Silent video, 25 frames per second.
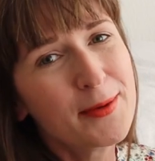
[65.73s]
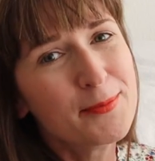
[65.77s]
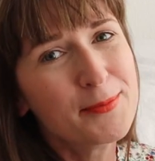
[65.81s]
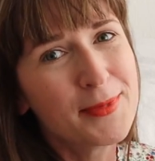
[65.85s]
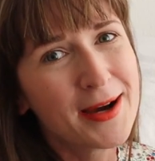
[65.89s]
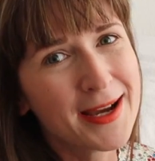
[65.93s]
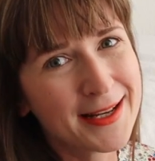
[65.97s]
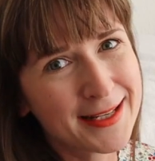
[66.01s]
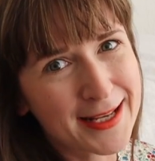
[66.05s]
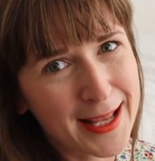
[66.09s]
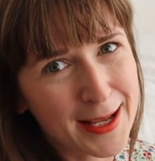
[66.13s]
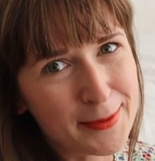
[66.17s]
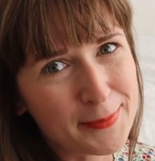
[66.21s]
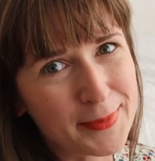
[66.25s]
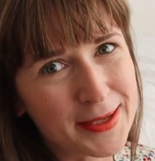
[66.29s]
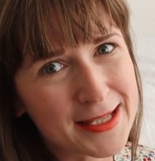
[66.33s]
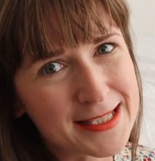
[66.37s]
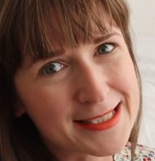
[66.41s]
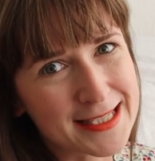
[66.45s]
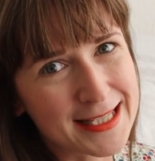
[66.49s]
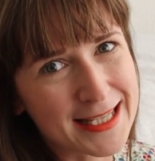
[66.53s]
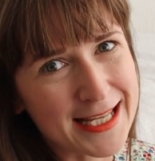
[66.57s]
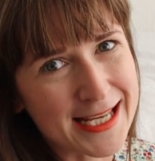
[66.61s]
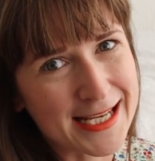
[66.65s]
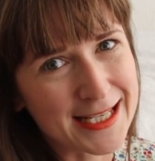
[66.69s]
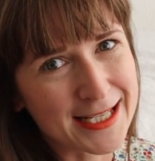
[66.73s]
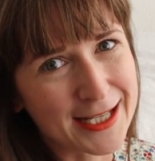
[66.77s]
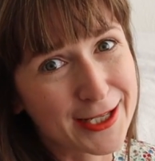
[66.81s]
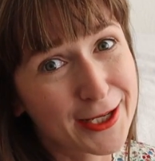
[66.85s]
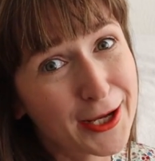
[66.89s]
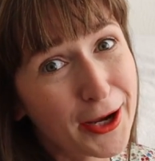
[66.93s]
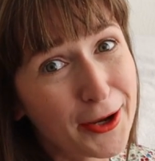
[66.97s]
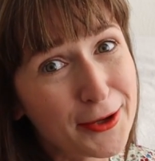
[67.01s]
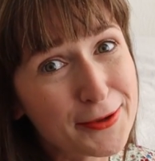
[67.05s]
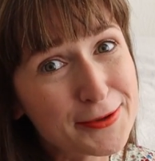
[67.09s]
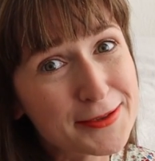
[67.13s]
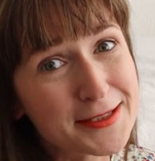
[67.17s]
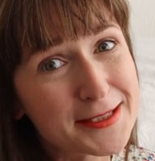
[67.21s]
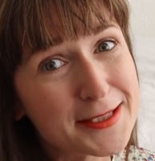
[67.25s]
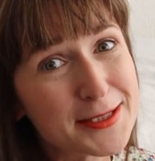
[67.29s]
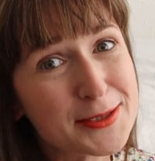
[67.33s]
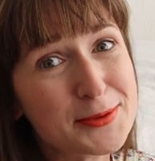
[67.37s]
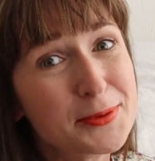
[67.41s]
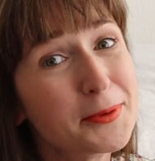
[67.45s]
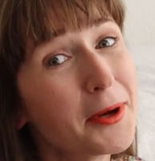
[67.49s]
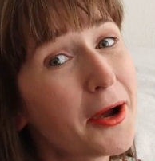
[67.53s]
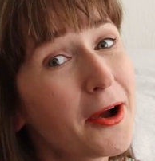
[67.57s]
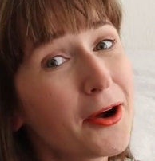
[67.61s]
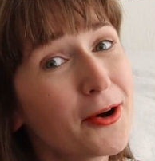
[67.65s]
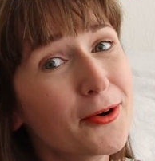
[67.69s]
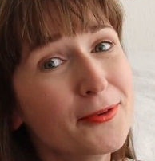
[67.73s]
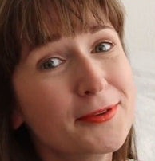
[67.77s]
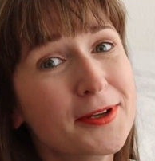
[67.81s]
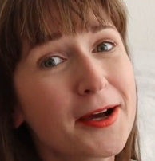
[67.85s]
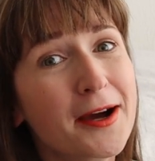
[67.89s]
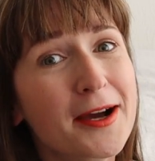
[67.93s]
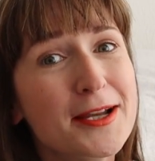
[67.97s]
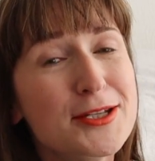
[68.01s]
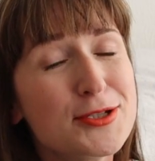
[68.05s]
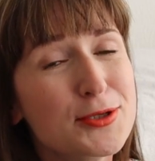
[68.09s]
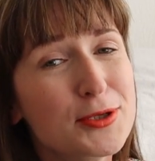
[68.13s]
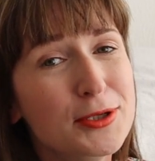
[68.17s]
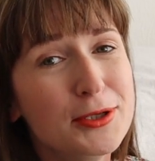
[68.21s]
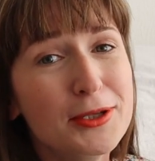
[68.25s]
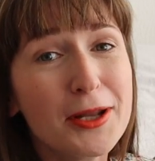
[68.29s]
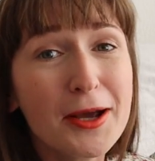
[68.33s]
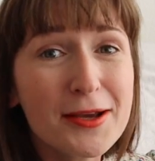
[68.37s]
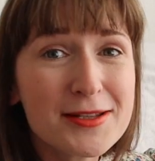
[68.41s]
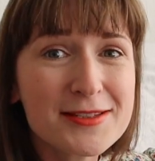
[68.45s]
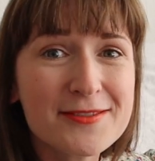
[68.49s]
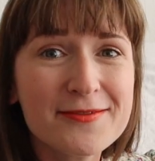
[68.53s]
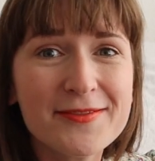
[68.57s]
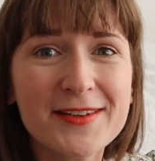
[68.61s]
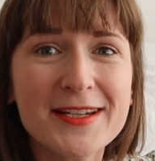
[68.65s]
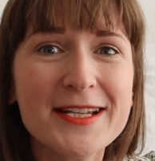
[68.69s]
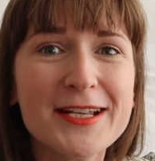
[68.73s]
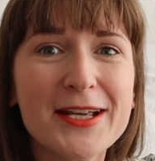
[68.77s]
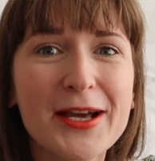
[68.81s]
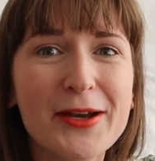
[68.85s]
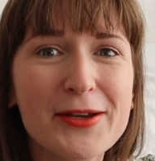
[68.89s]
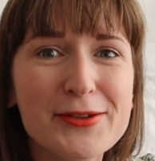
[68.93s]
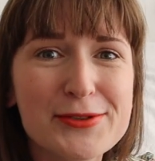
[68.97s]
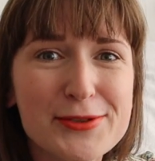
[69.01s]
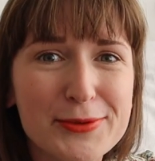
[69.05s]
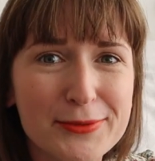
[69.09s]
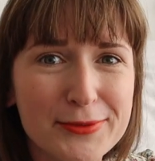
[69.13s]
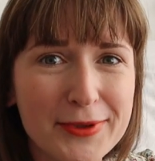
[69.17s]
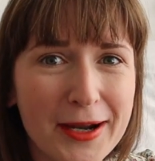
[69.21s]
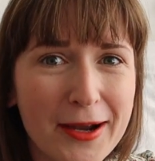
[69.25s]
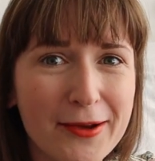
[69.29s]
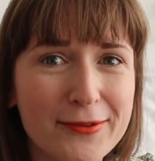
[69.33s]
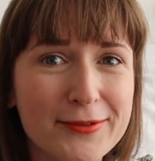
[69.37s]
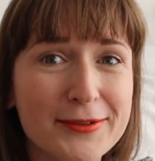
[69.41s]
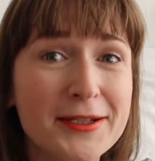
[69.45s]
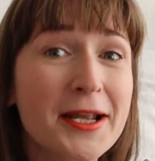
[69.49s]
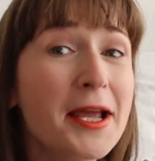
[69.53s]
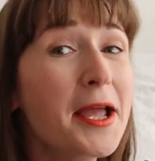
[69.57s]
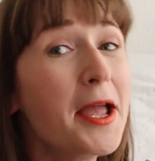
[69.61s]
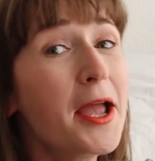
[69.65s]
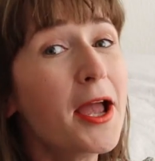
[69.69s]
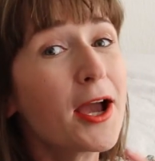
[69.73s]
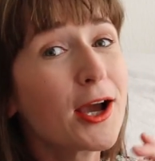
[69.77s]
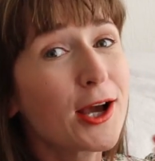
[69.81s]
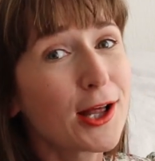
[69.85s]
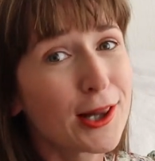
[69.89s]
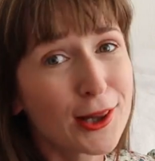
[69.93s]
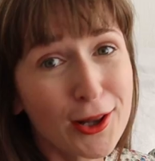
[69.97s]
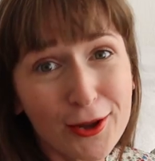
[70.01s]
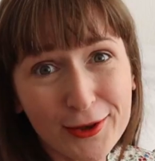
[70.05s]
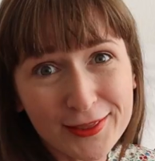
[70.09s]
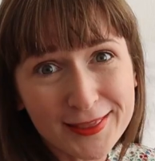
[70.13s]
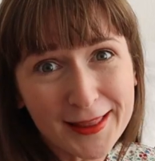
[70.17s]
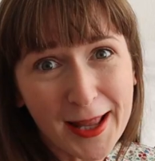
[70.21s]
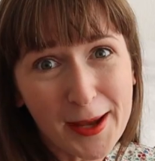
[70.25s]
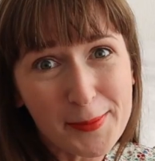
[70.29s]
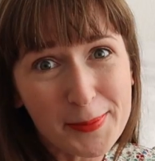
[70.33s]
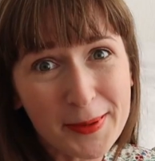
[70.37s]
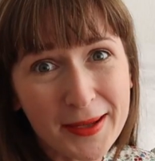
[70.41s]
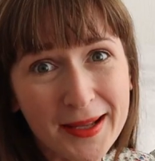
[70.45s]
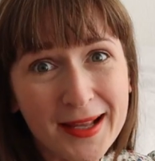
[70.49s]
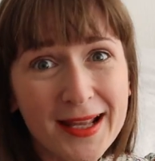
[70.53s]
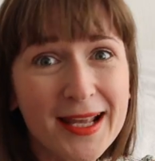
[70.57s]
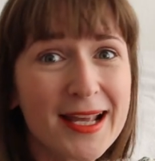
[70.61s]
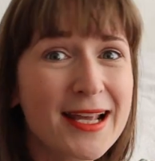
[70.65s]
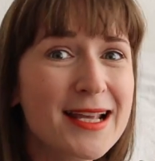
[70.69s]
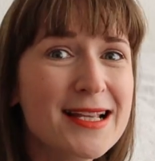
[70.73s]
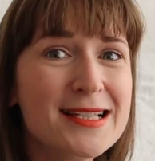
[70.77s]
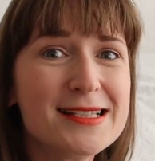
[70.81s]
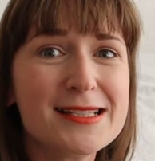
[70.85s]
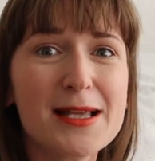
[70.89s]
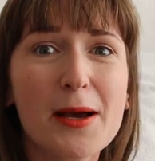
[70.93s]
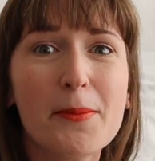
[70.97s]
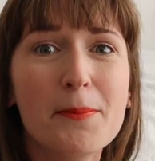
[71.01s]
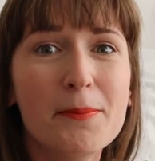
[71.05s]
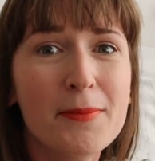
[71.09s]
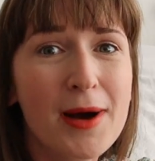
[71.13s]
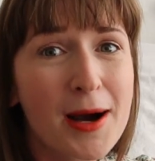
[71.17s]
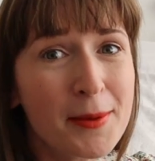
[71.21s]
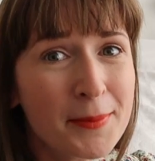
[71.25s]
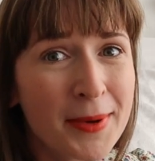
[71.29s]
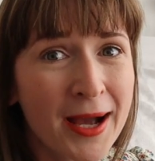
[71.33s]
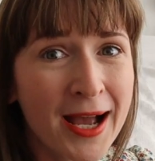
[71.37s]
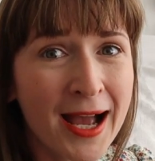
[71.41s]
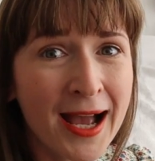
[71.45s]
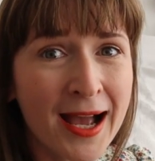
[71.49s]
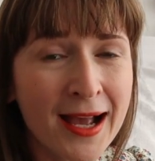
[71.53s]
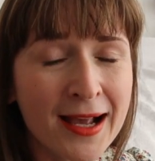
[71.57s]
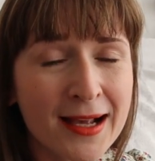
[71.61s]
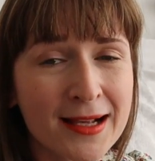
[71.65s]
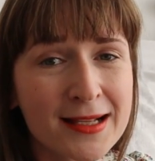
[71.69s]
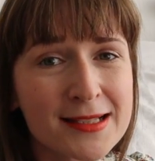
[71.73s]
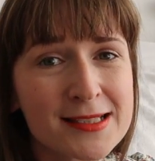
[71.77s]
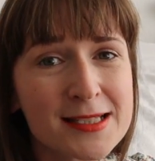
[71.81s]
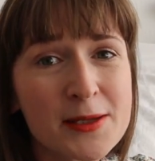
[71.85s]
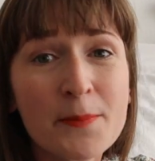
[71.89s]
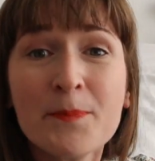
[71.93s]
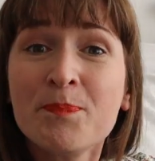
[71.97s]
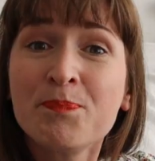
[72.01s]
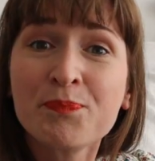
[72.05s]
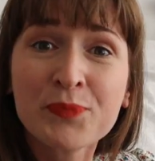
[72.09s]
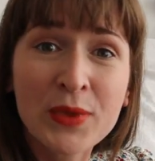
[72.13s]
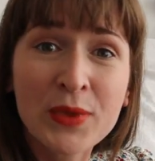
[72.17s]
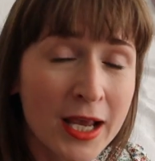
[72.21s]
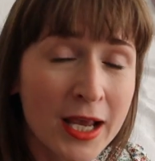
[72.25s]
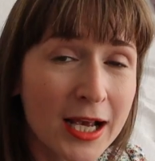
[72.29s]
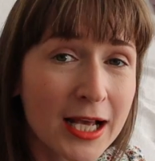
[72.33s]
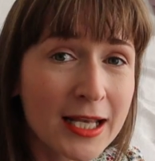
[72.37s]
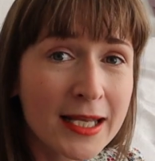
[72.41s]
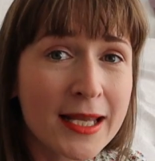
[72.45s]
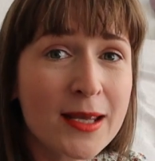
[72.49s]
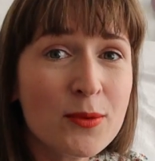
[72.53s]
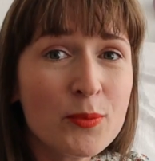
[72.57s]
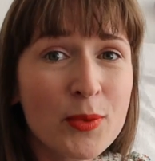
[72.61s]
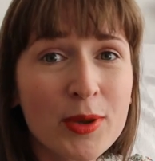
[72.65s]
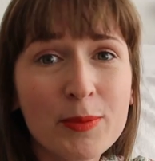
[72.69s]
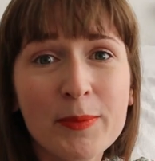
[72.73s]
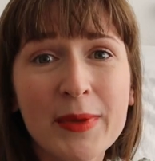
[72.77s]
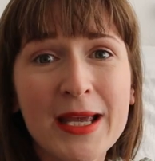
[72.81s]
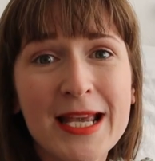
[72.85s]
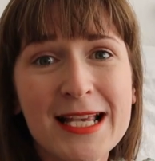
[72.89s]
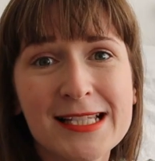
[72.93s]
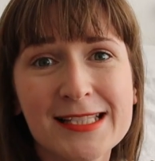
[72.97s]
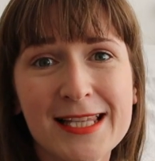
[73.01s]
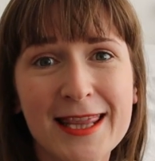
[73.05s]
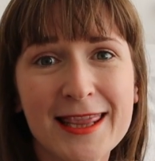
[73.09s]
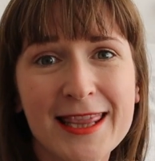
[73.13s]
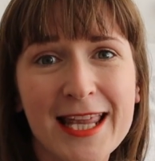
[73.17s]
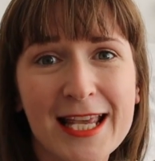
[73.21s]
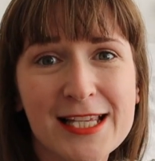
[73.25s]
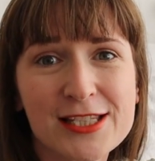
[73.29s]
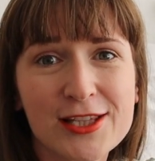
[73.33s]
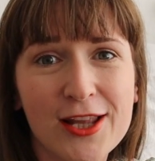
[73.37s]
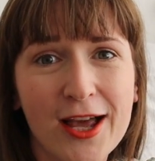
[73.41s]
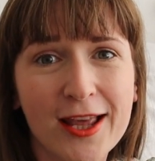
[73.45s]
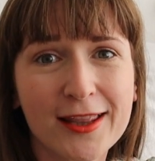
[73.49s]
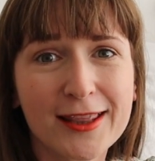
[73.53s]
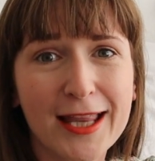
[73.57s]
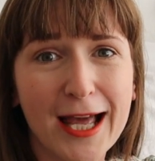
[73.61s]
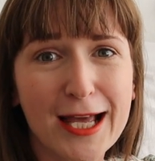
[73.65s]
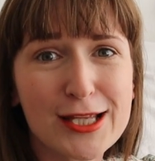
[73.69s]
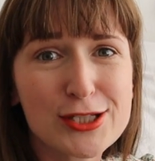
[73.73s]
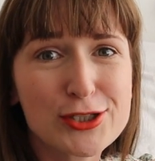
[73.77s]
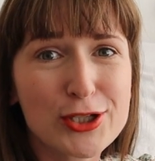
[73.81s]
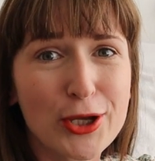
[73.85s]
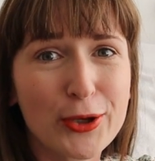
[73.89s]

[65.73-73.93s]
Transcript: My name is Alina Ghost as well. Now I do loads of videos around cloth nappies and mum hacks, clean with me's and things like that.